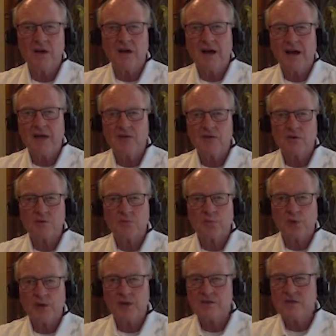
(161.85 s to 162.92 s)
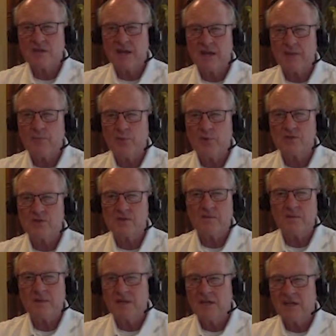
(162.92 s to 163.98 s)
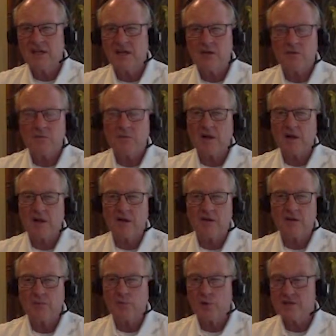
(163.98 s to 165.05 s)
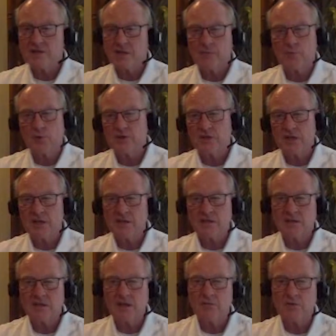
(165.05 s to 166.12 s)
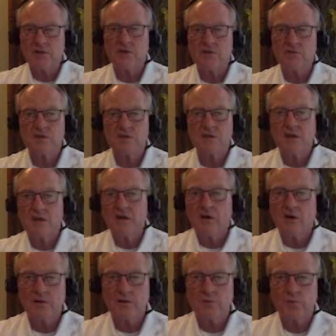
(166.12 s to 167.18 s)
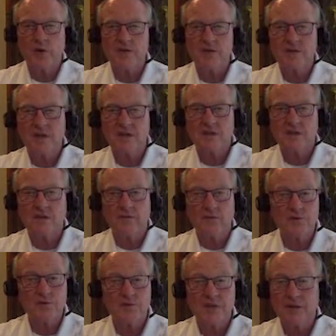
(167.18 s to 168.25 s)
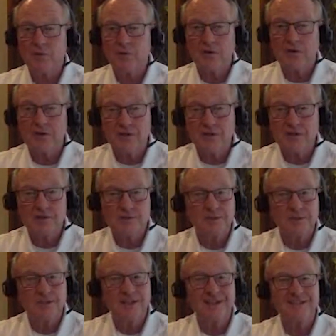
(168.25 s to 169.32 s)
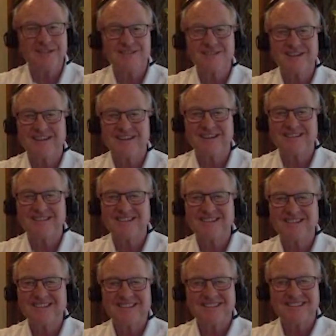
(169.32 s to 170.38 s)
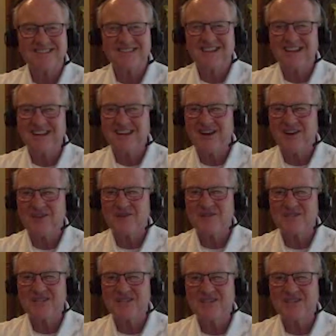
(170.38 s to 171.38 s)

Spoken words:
I was on press and I put some ink on the press. I put the ink that they were using on the press, and I said the first thing we're going to do is we're going to hit the solids just like I always do.